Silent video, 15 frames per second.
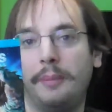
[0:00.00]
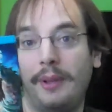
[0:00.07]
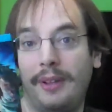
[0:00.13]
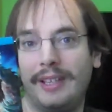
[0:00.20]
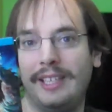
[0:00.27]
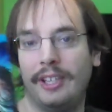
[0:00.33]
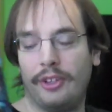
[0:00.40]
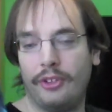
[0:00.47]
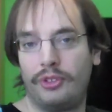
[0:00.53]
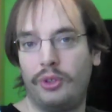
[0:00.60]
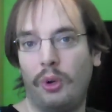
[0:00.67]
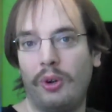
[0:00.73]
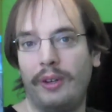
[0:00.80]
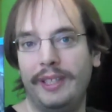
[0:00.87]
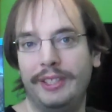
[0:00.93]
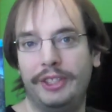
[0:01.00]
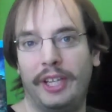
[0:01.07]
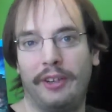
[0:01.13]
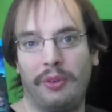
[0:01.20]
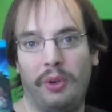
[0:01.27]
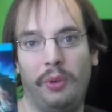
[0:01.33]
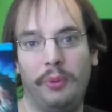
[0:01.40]
But, like, you know, the story in
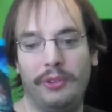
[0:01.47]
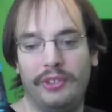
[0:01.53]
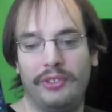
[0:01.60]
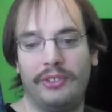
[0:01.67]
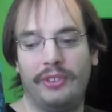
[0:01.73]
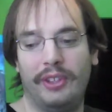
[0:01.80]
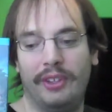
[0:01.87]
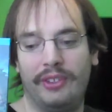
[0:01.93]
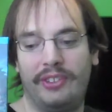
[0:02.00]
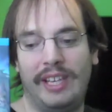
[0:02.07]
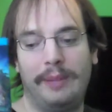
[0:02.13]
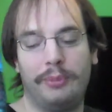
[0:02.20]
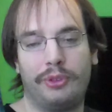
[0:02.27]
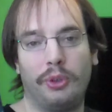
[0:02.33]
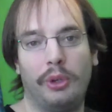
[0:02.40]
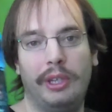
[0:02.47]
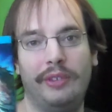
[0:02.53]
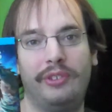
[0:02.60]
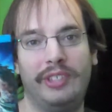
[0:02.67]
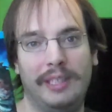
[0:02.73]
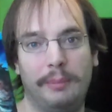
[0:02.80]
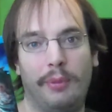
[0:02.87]
general was just the same story you've
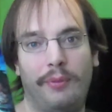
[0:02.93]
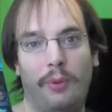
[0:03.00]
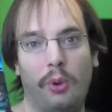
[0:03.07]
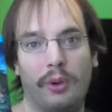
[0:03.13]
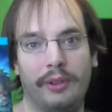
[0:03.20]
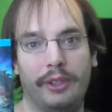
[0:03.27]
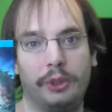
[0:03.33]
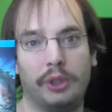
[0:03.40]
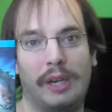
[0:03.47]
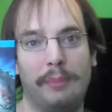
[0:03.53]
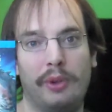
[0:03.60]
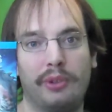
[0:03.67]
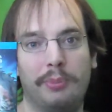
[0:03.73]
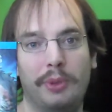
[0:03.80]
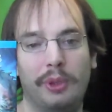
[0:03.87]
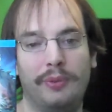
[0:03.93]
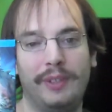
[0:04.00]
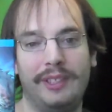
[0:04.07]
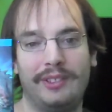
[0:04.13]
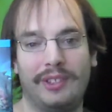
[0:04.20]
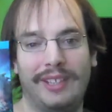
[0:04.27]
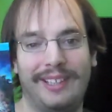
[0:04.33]
seen before in a Tremors
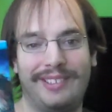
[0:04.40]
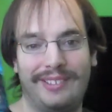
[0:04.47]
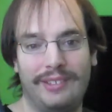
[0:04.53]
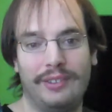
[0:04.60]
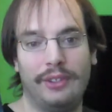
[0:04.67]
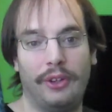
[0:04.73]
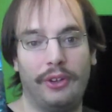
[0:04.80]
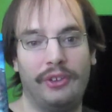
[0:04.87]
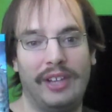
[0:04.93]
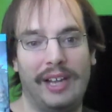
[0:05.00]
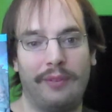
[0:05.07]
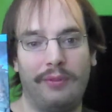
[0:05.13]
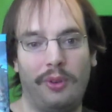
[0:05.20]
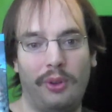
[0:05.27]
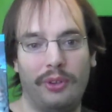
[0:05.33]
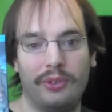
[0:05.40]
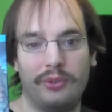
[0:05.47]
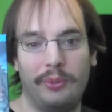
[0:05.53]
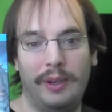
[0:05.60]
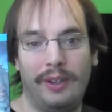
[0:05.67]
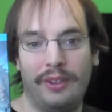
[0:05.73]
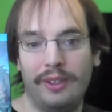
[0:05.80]
movie, so that's another downfall
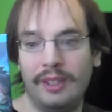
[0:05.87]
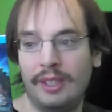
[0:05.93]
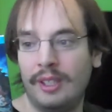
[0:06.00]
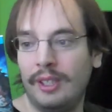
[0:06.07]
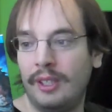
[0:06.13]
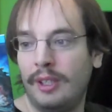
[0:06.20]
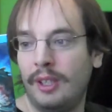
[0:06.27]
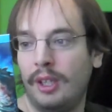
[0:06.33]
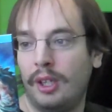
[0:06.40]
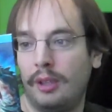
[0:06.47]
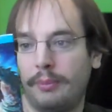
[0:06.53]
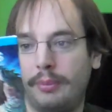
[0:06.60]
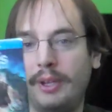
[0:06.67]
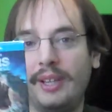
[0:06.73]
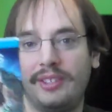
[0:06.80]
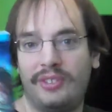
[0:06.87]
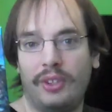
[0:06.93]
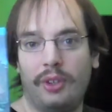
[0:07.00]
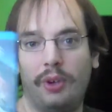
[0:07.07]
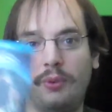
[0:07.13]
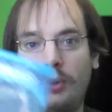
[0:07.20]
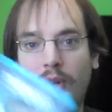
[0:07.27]
as well. But I
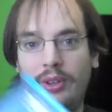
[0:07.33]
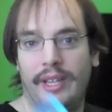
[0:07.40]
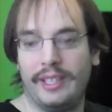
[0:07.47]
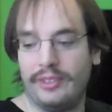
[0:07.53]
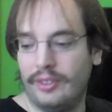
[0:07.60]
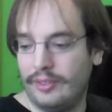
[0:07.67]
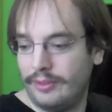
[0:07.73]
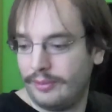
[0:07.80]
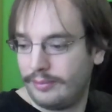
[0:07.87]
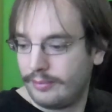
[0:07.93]
still overall liked it.